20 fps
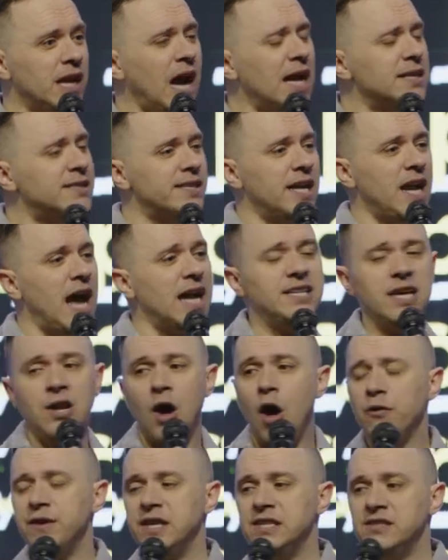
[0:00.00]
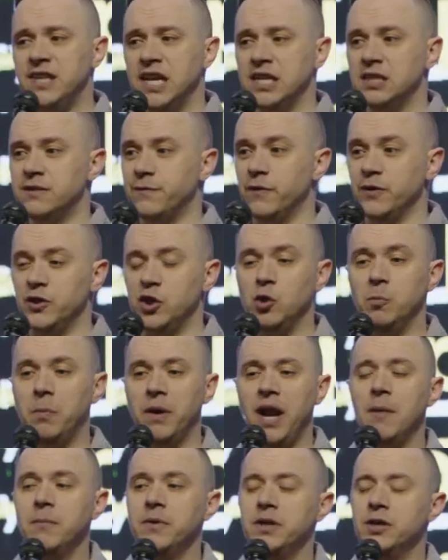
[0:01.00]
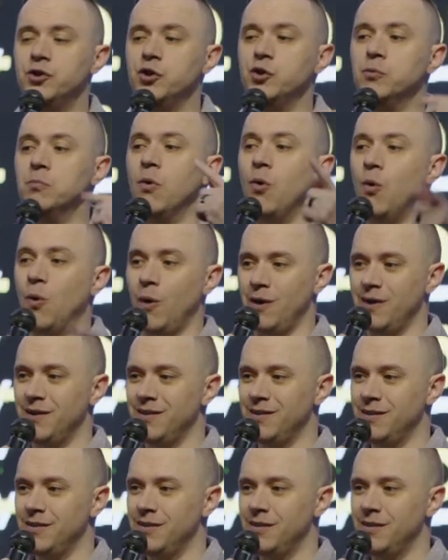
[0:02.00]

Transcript: God said, I did all these things for you, but I'm going to do more.